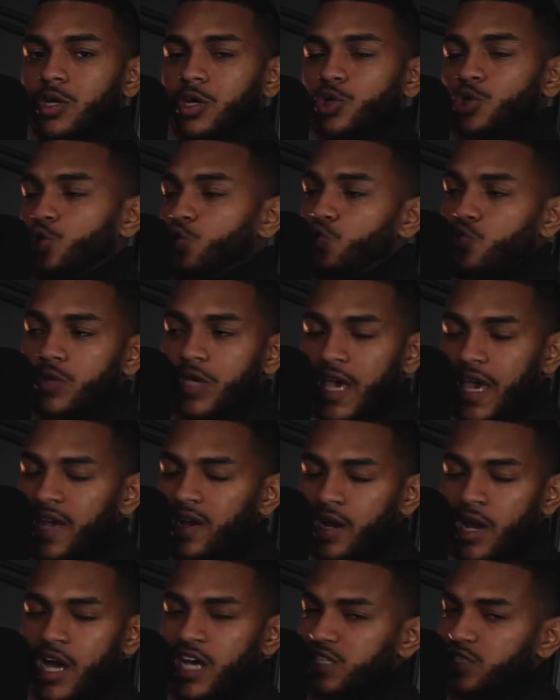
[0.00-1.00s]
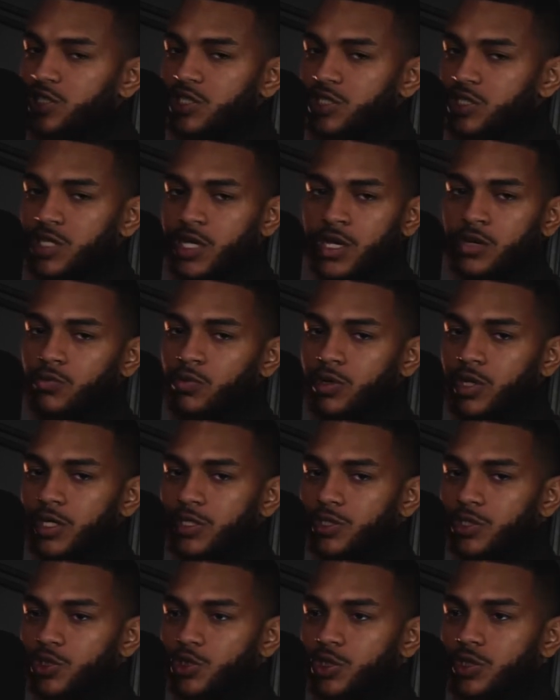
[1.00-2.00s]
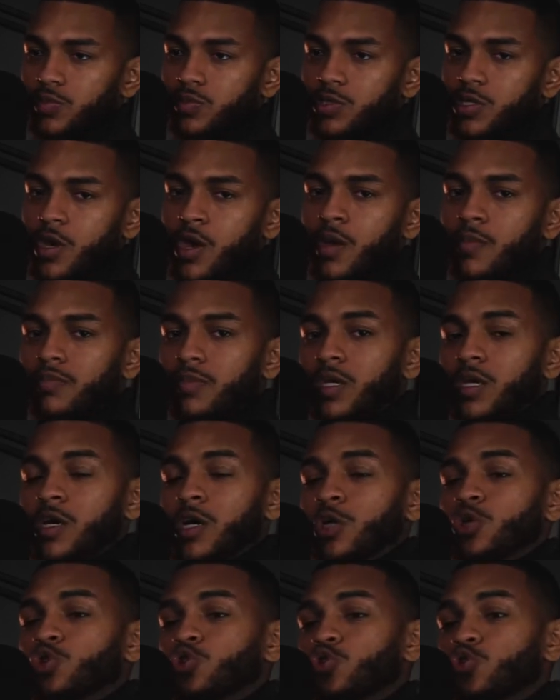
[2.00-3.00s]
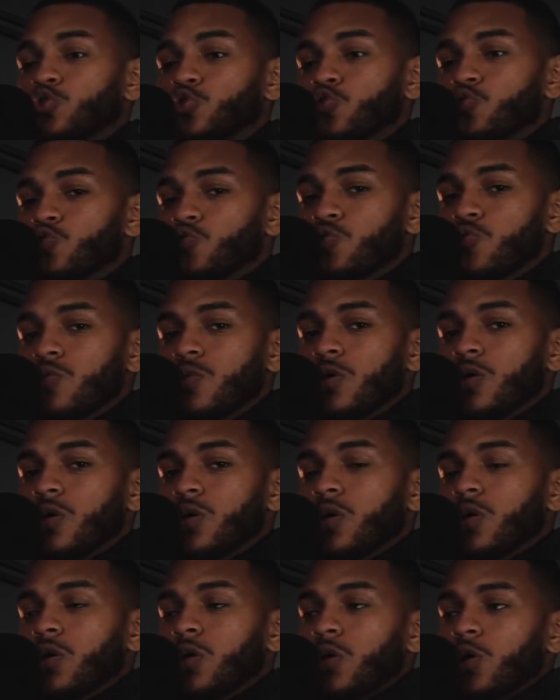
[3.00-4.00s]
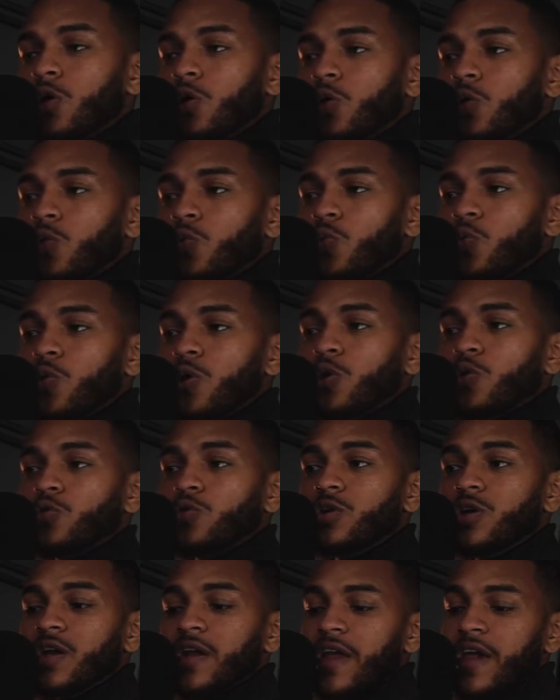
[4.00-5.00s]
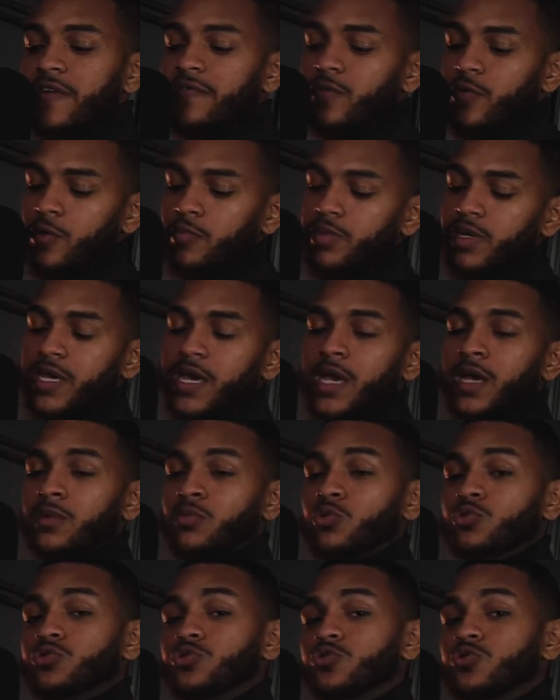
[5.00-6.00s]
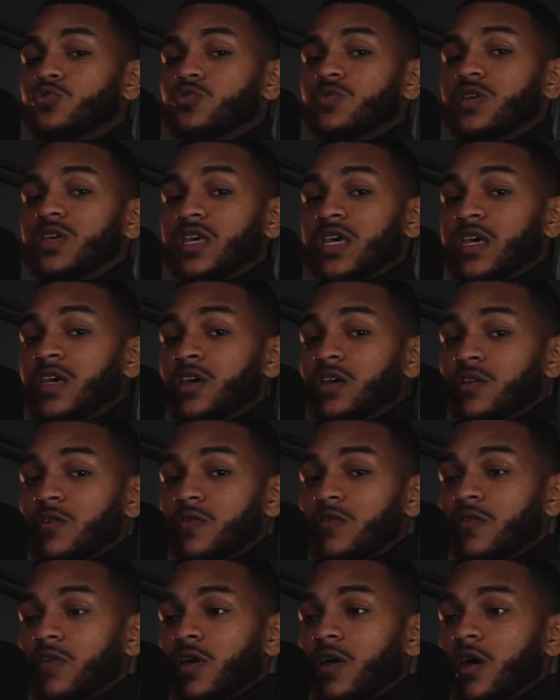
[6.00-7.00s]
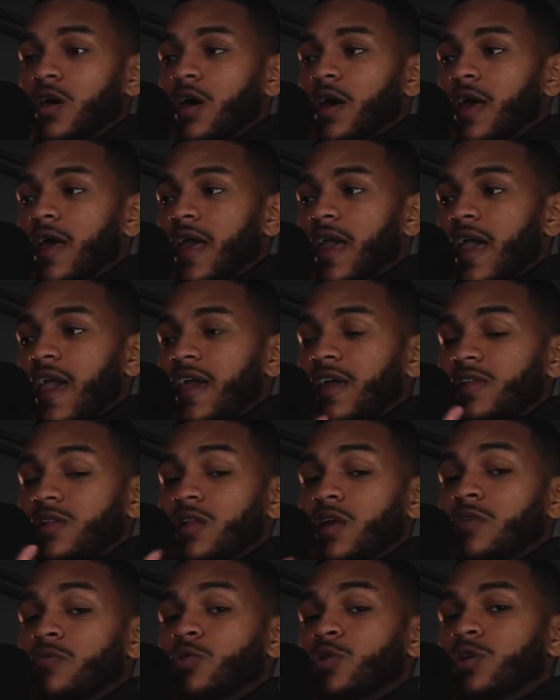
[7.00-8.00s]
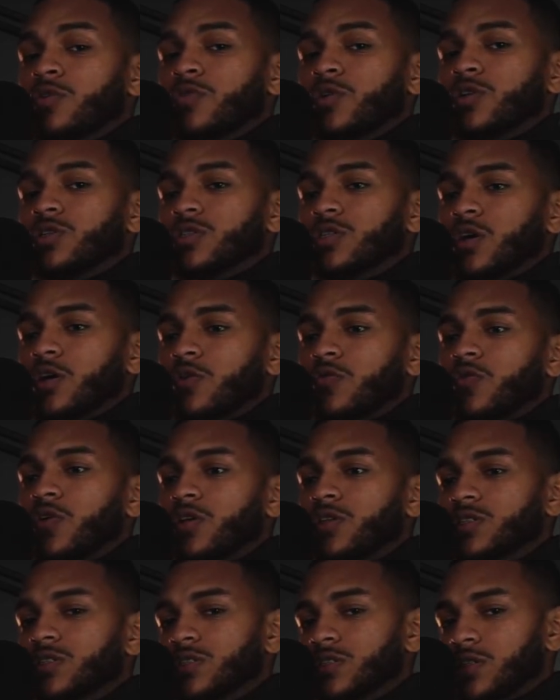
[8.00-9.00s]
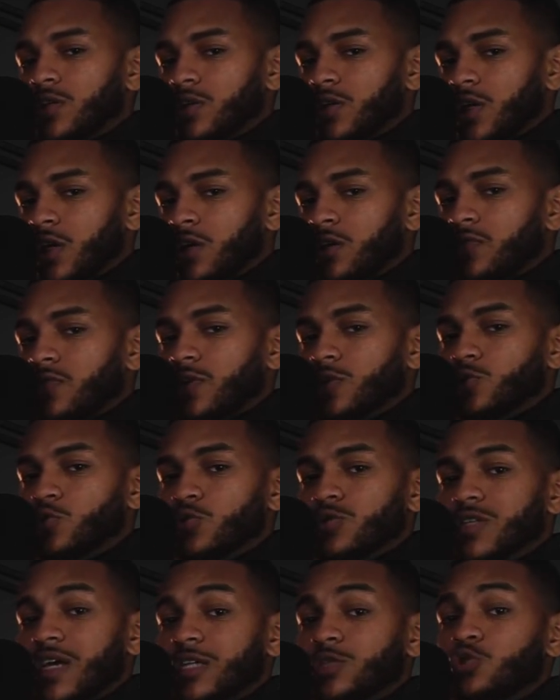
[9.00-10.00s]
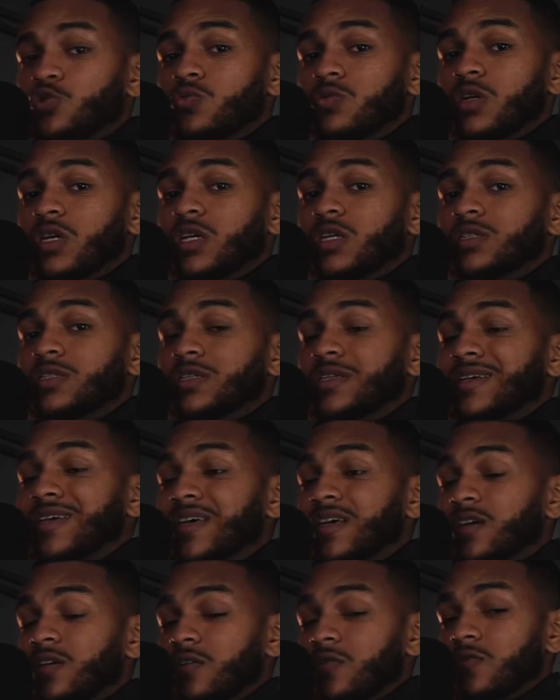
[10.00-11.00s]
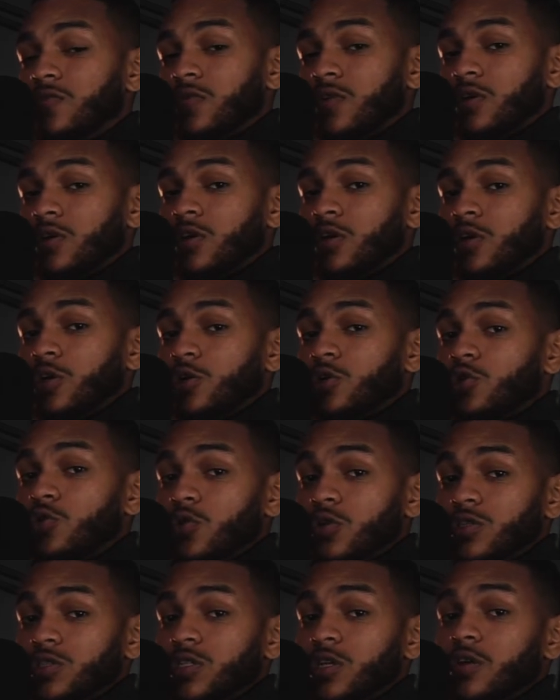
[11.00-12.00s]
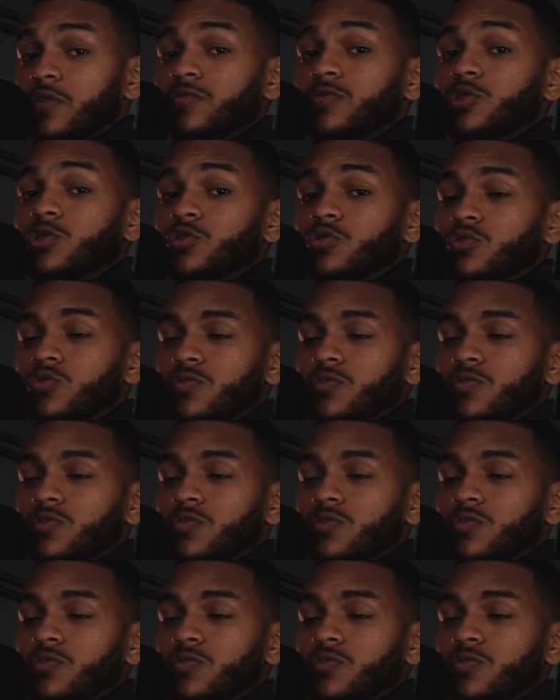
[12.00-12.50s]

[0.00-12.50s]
You cannot sustain relationships because you will never be able to give a level of yourself to the individuals that you need to give yourself to.